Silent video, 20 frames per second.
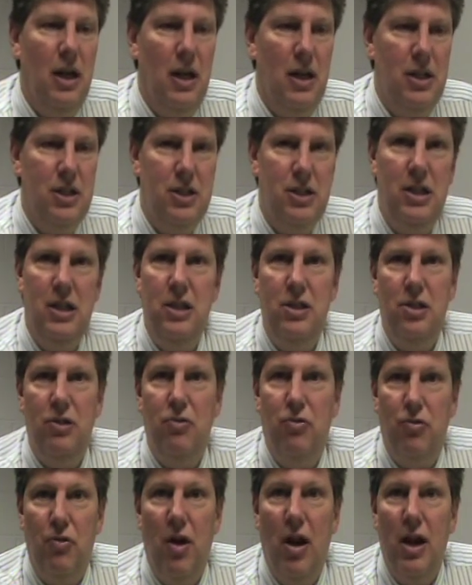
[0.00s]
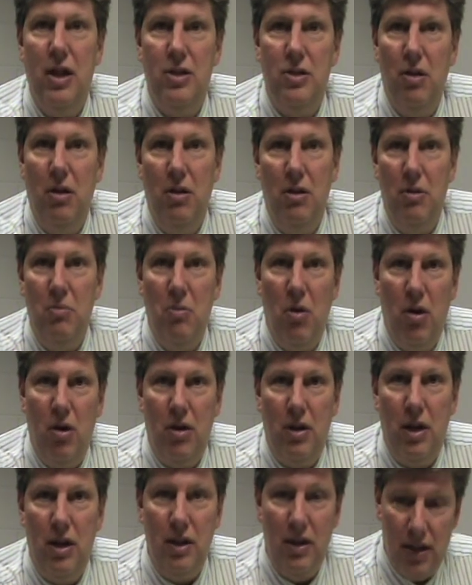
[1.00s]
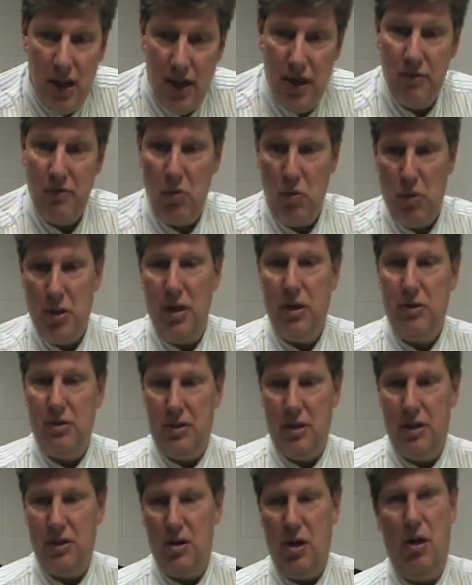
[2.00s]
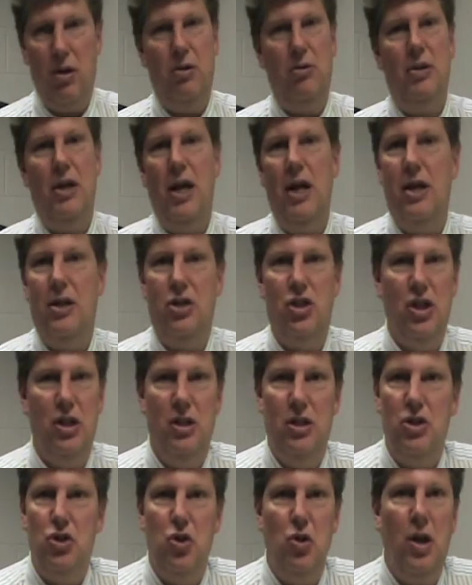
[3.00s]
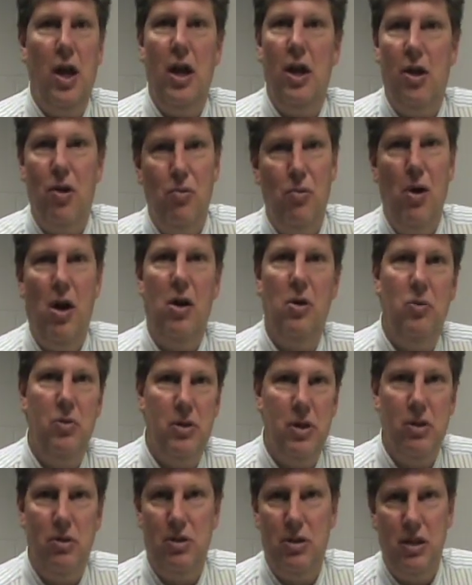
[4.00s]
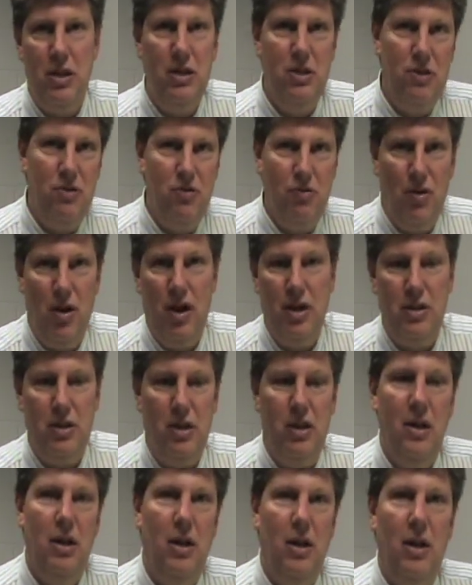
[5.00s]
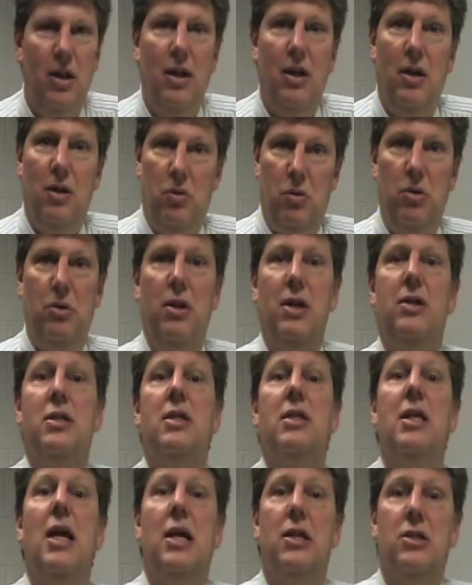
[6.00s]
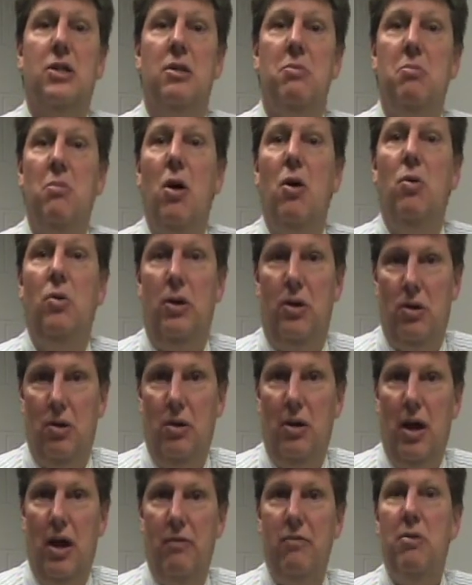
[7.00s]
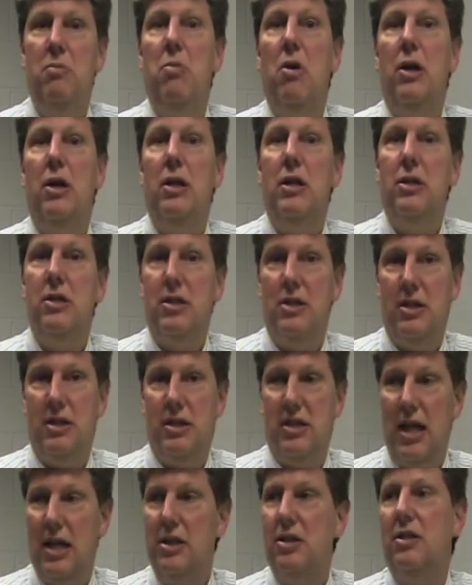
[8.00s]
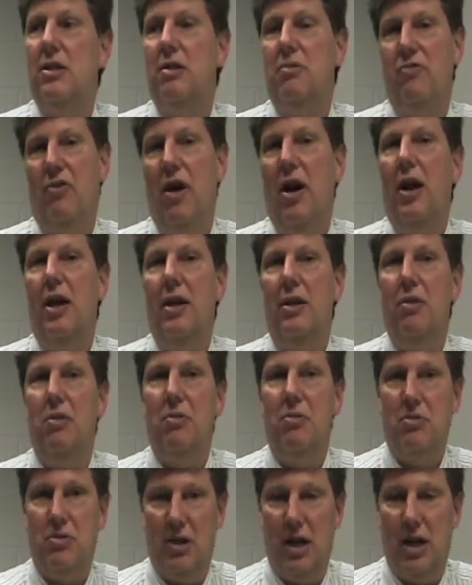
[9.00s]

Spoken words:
seasoned fries on the market, and then everyone else says, oh yeah, Chili's, you can't go wrong with their seasoned fries. And, well, that's a testimonial. Everybody is testifying or